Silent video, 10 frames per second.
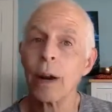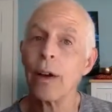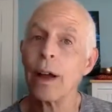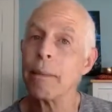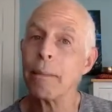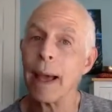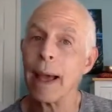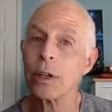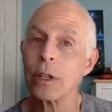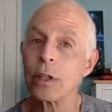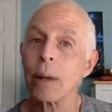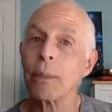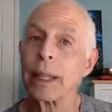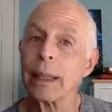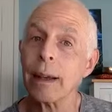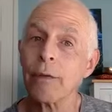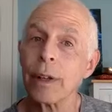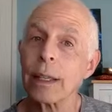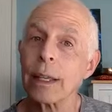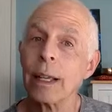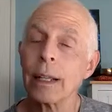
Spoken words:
if I imagined something different,